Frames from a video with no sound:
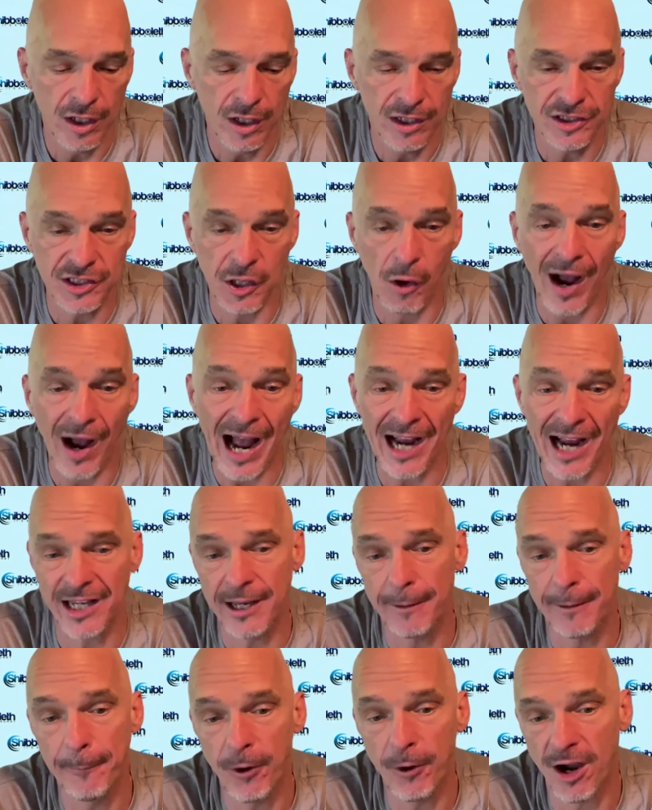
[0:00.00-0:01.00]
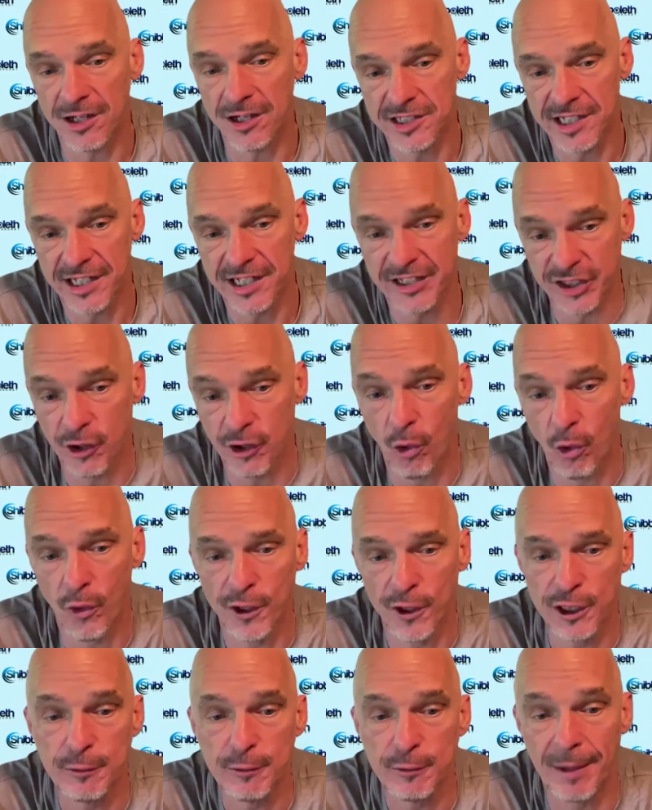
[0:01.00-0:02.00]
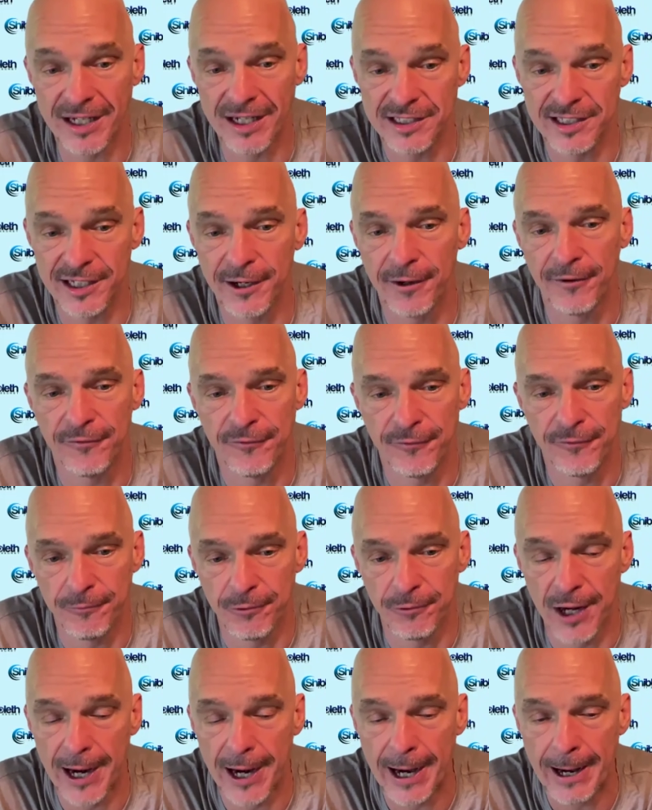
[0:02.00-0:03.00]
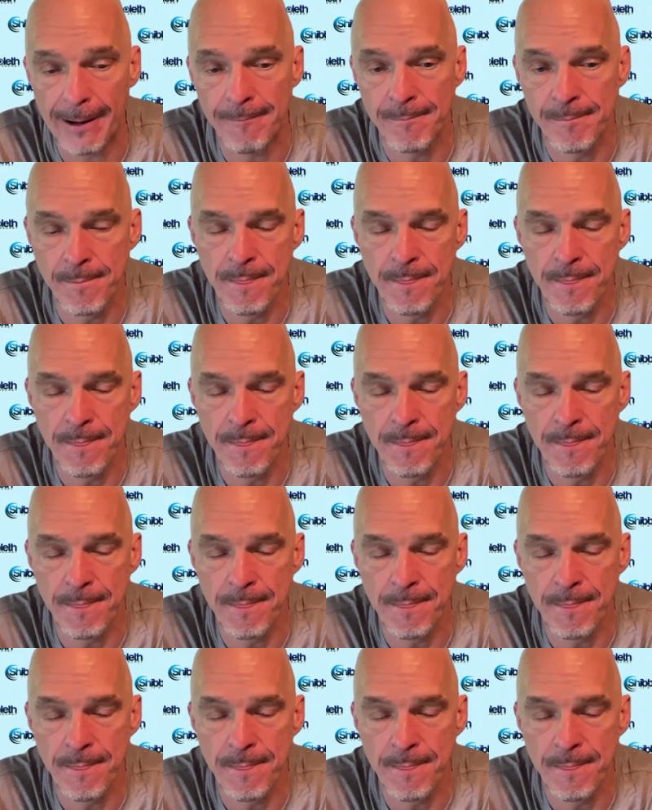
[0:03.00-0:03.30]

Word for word: So I can process an orange myself, right?